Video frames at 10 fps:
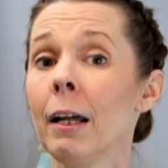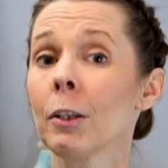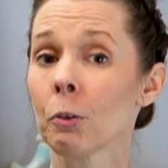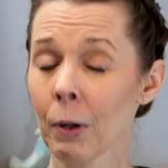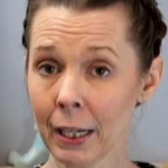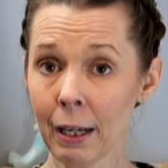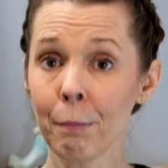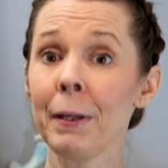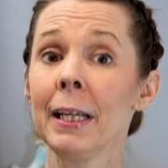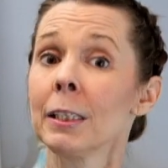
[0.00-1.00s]
ThredUp
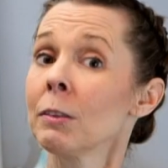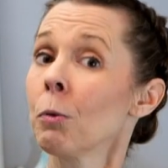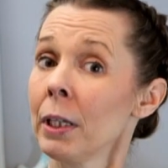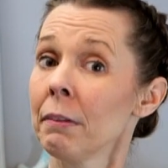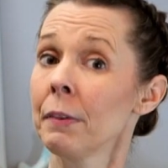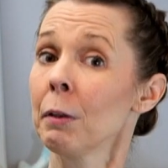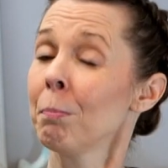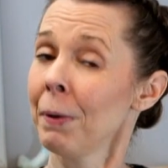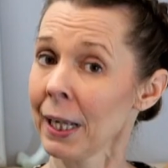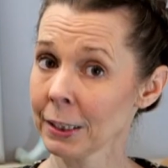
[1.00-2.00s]
is one of the
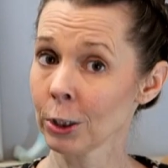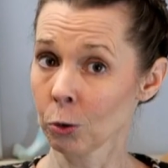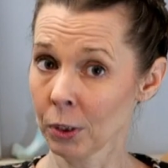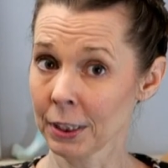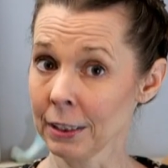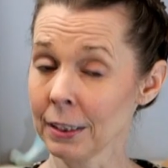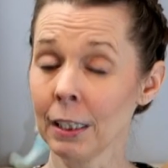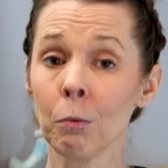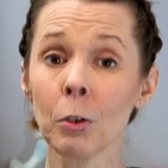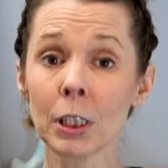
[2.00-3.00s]
best sources,
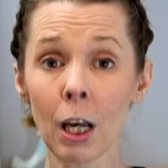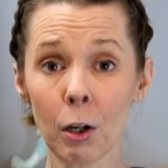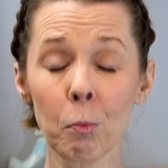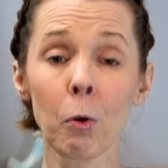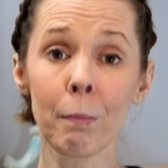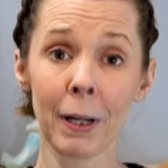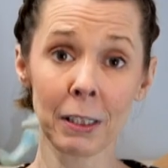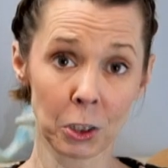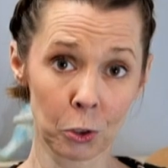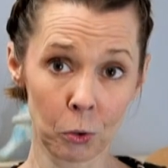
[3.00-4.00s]
and we'll talk more about
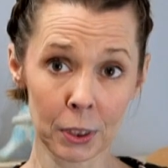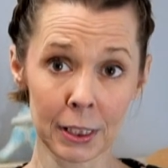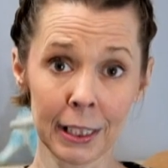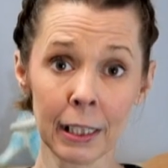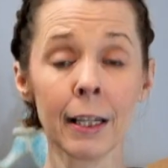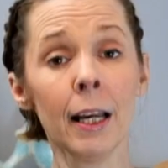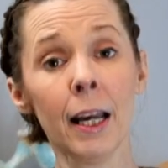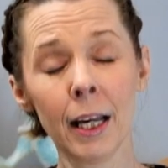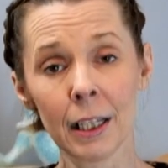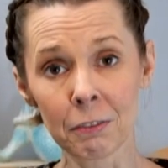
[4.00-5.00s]
sourcing
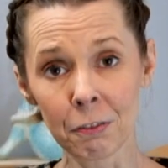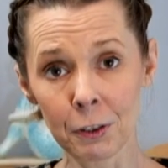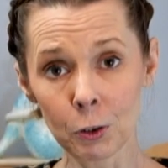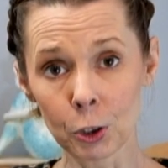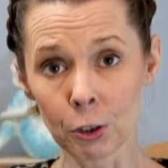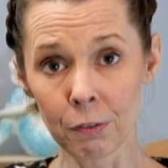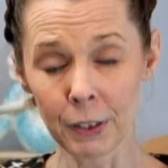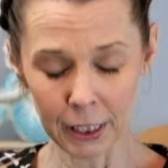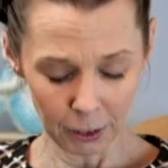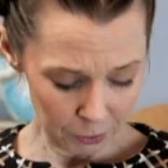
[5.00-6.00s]
in future
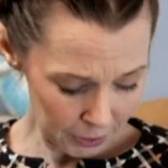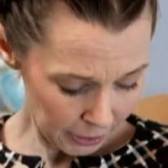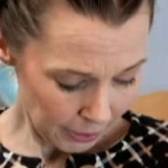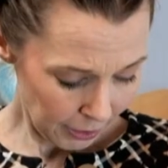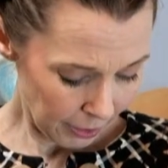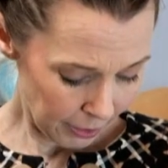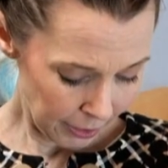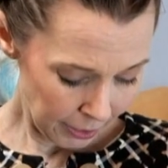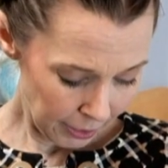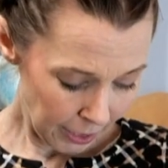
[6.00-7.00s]
videos.
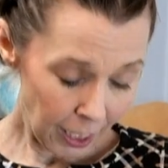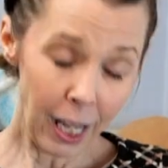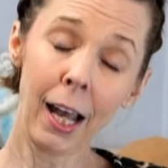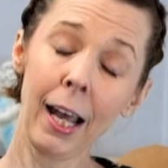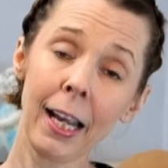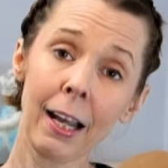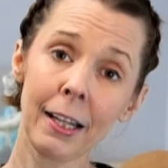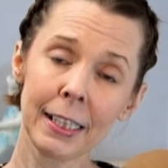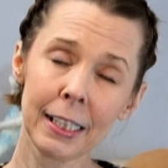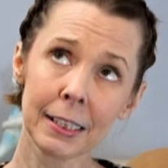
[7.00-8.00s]
I
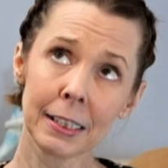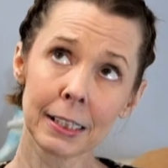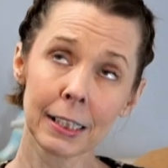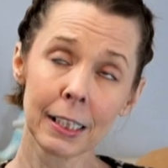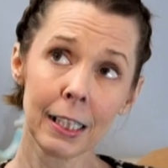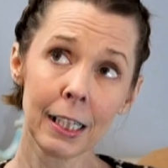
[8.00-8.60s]
got this.